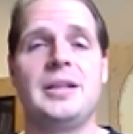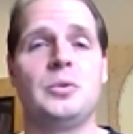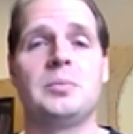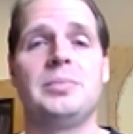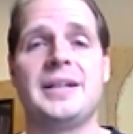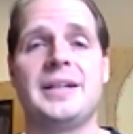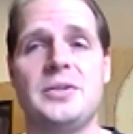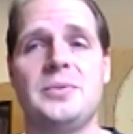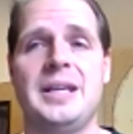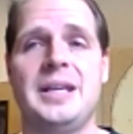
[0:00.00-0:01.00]
May the Lord
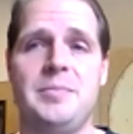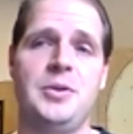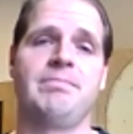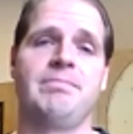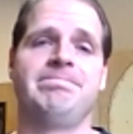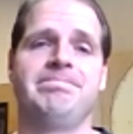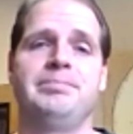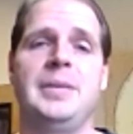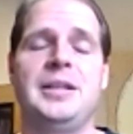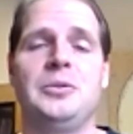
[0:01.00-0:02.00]
bless you and keep you.
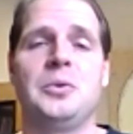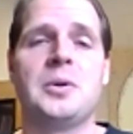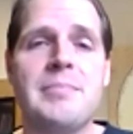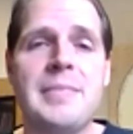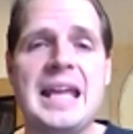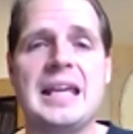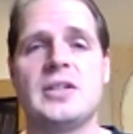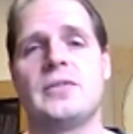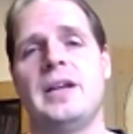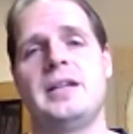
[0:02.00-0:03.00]
May the Lord
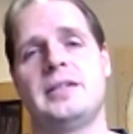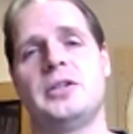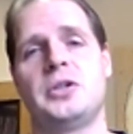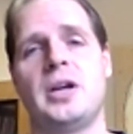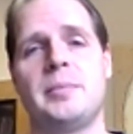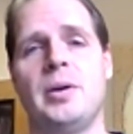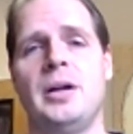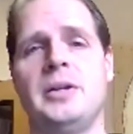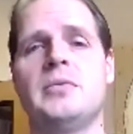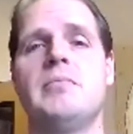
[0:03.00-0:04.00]
make his face to shine
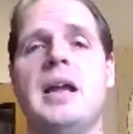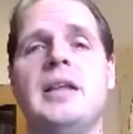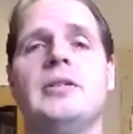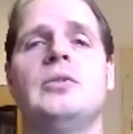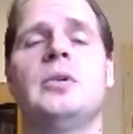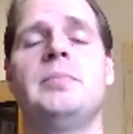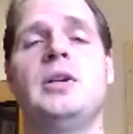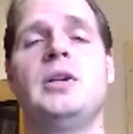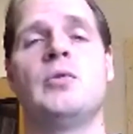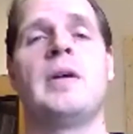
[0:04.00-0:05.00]
upon you. May the
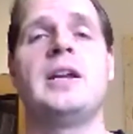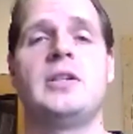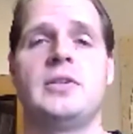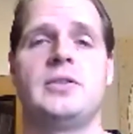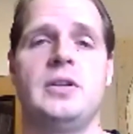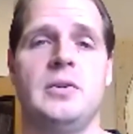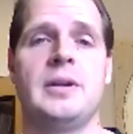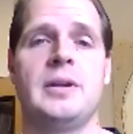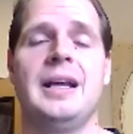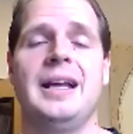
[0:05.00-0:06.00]
Lord be gracious to
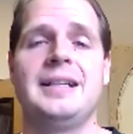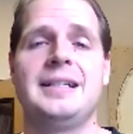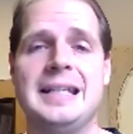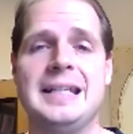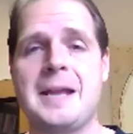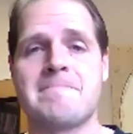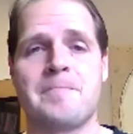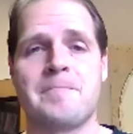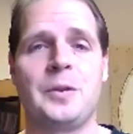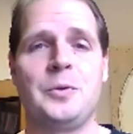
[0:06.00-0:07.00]
you. And today,
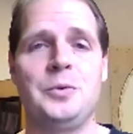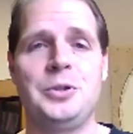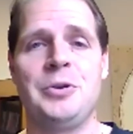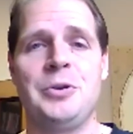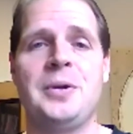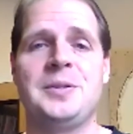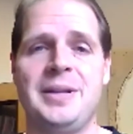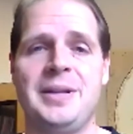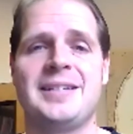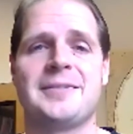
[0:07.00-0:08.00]
would you know
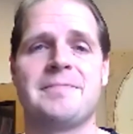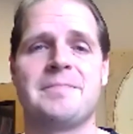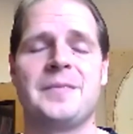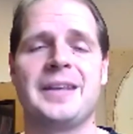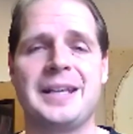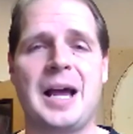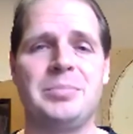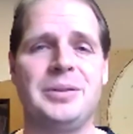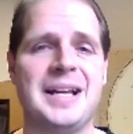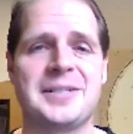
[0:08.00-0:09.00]
his peace?
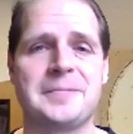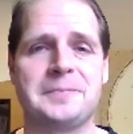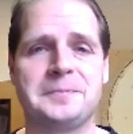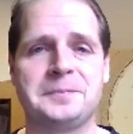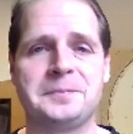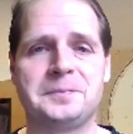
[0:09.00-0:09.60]
God bless.